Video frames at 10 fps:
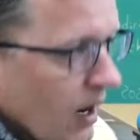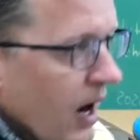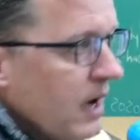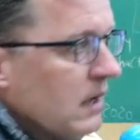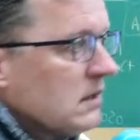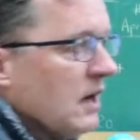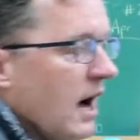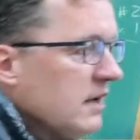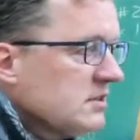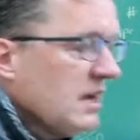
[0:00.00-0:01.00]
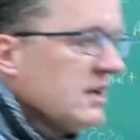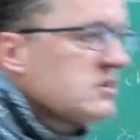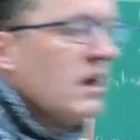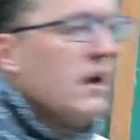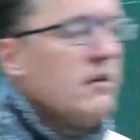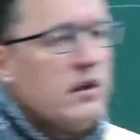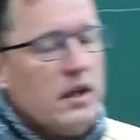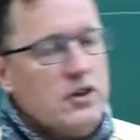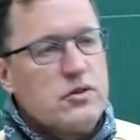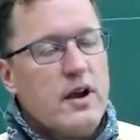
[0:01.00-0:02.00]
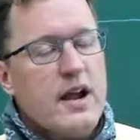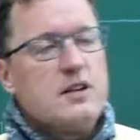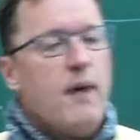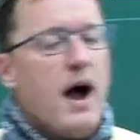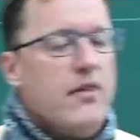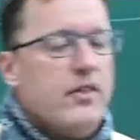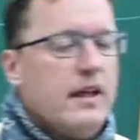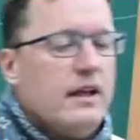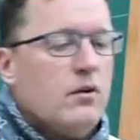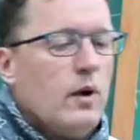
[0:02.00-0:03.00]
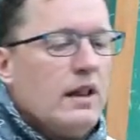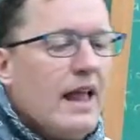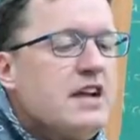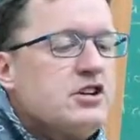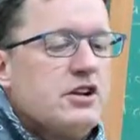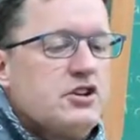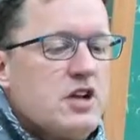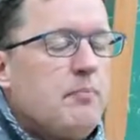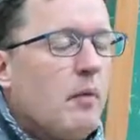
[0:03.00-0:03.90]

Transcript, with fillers: Kyle, Kyle says, uh, intrigued by the relationship,